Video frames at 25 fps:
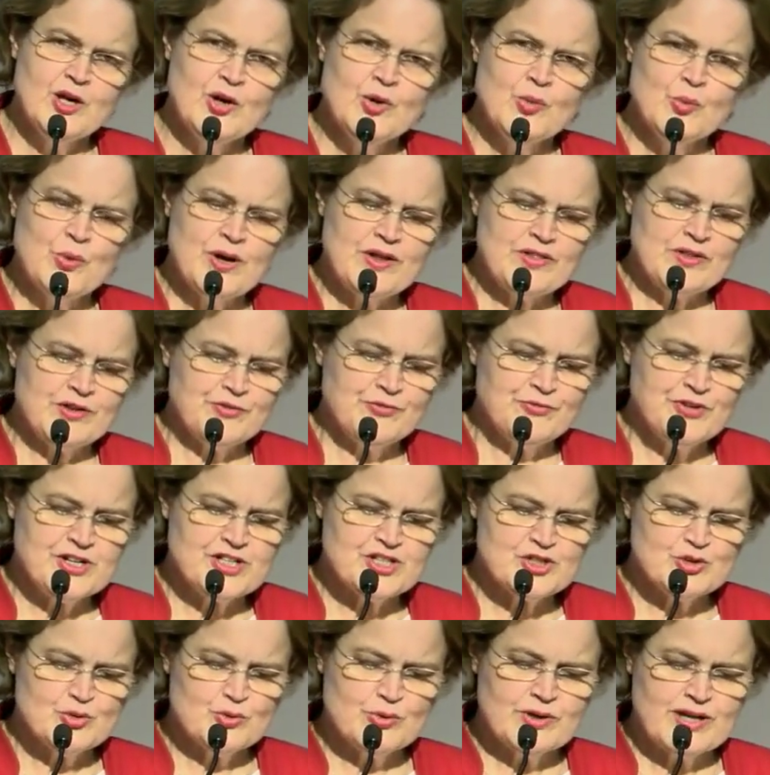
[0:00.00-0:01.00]
Whether
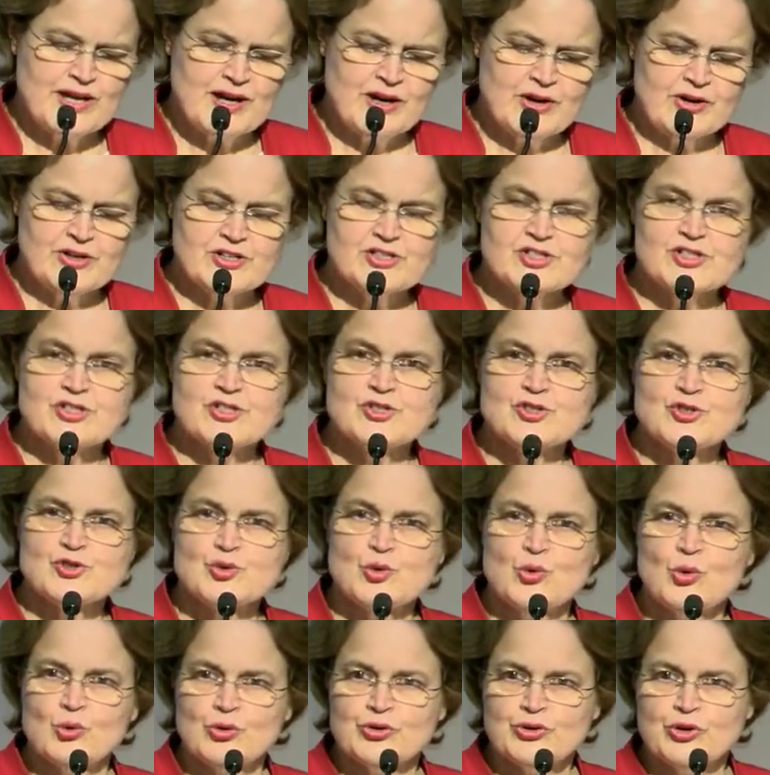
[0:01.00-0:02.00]
fictional characters
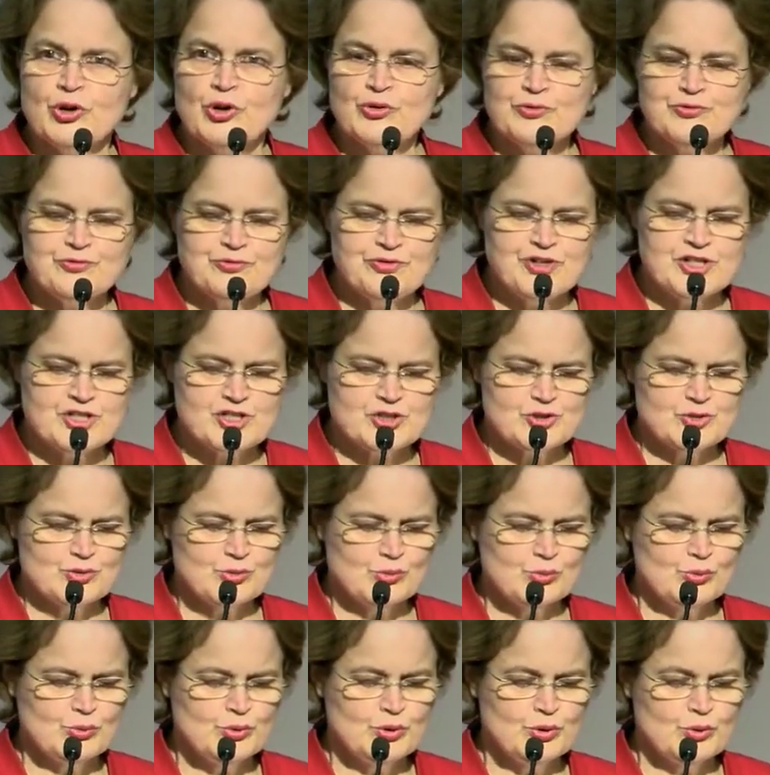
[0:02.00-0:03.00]
or
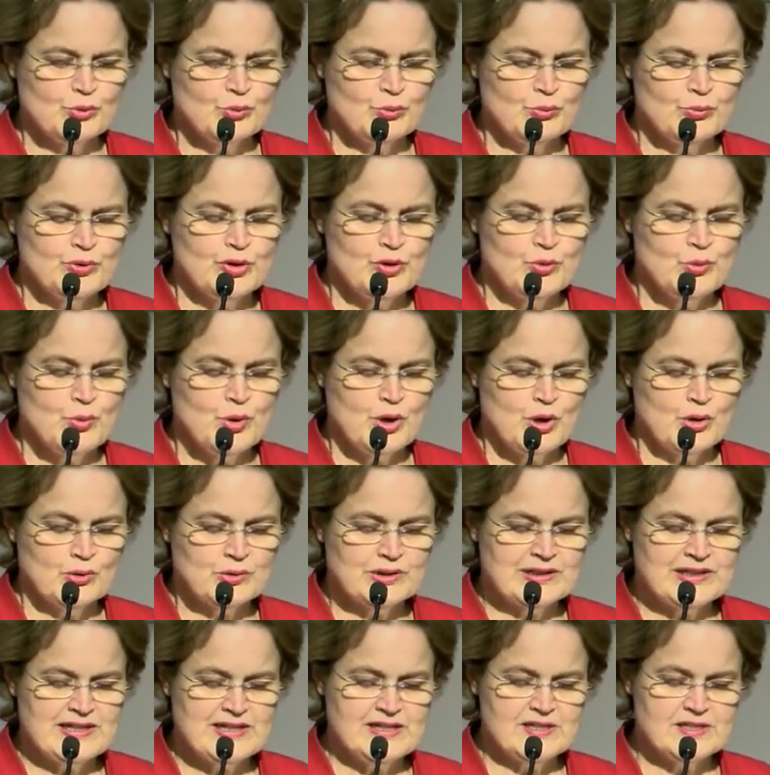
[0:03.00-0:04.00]
non-fictional
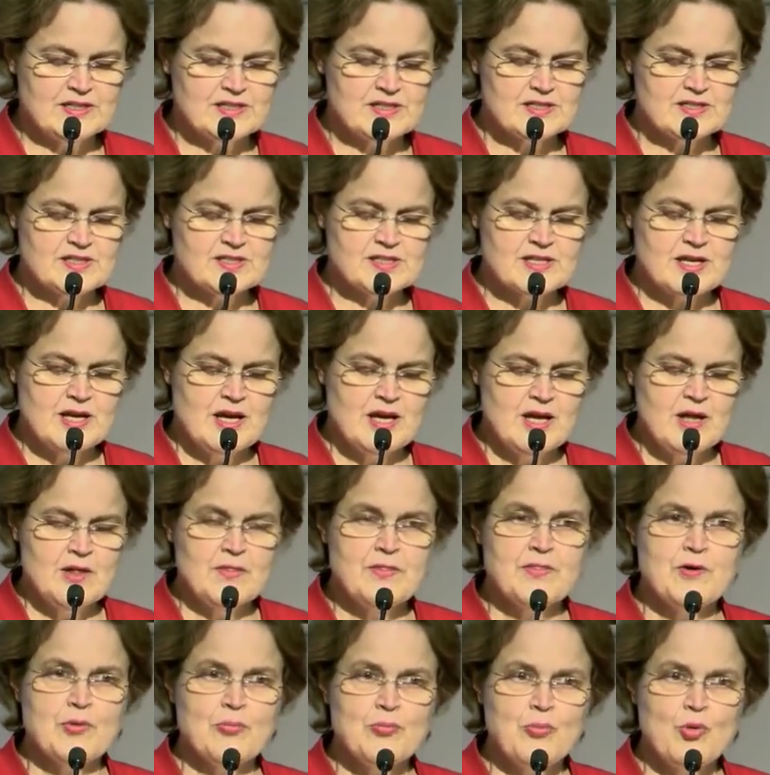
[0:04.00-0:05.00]
real-world leaders,
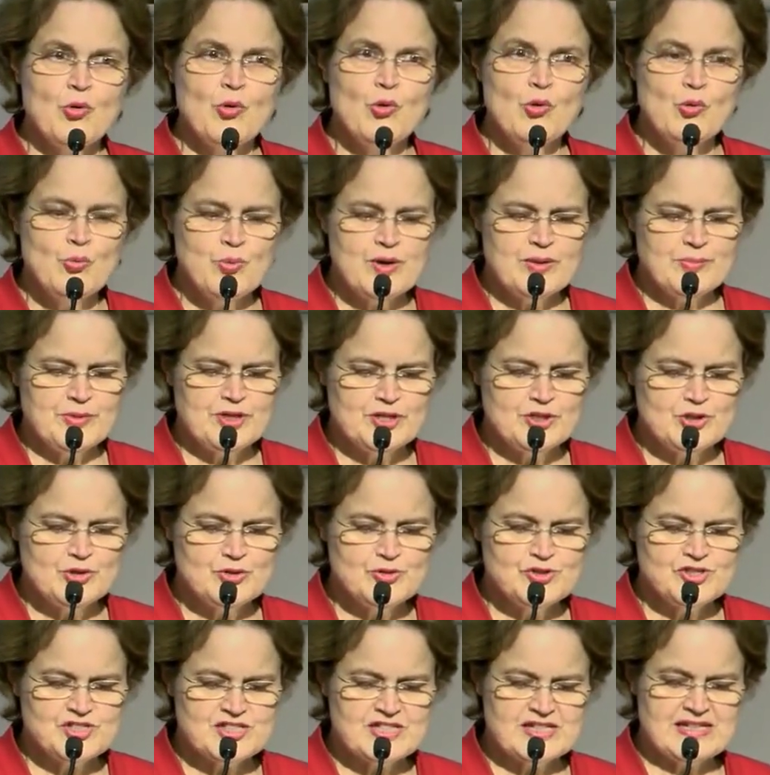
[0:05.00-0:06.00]
the more women
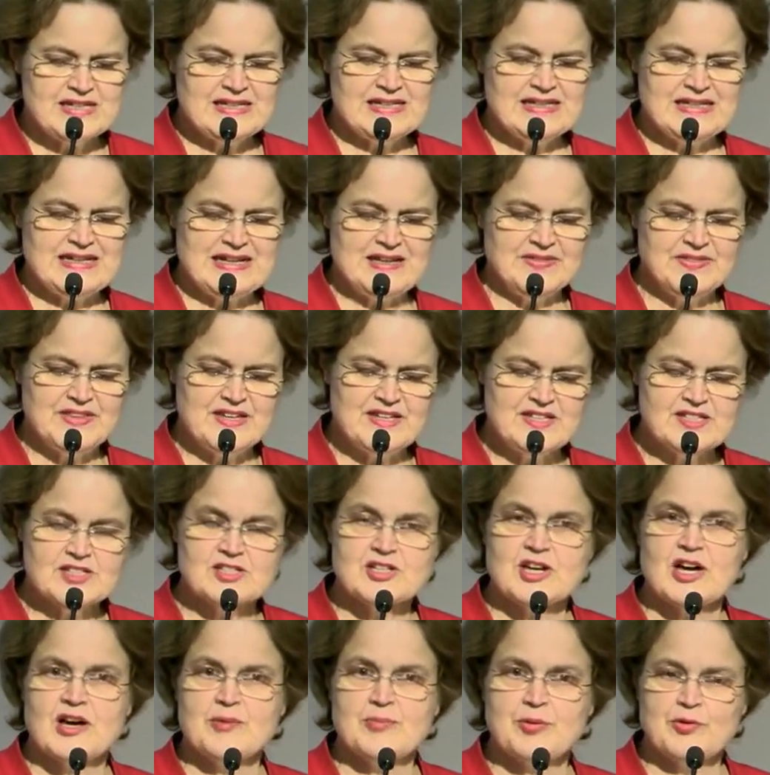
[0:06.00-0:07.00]
you see in these
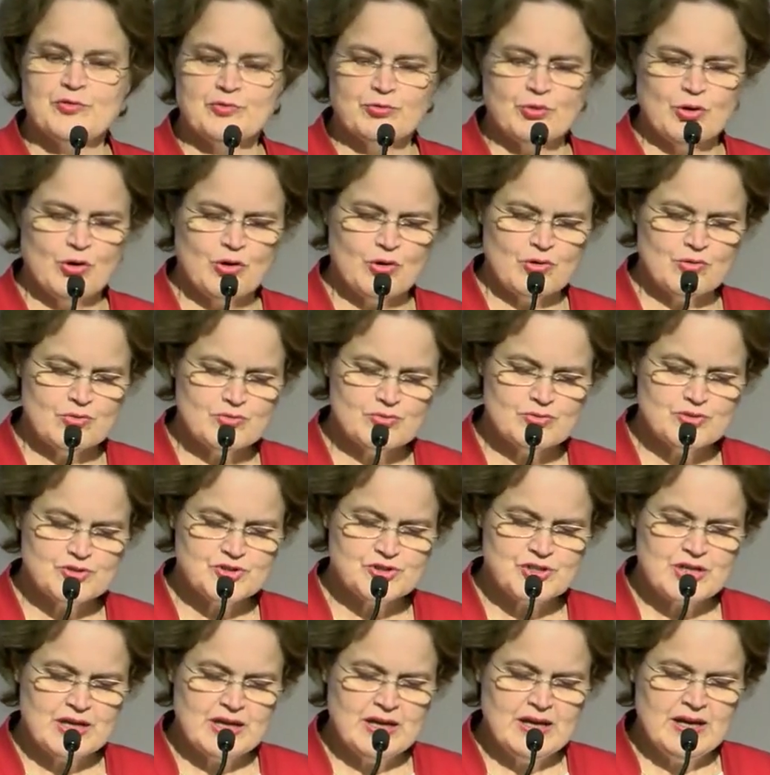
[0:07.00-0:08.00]
type of
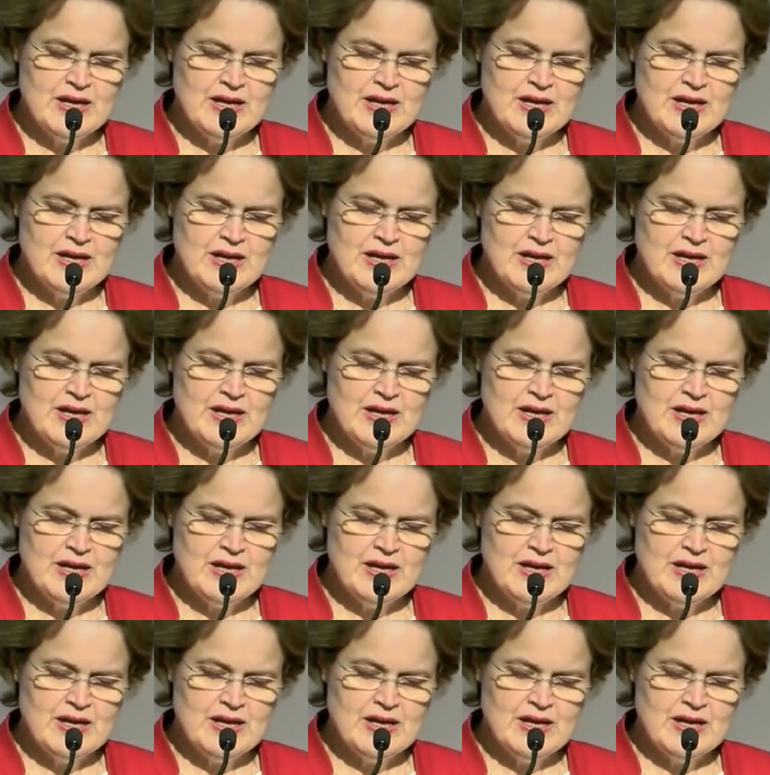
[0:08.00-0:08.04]
roles,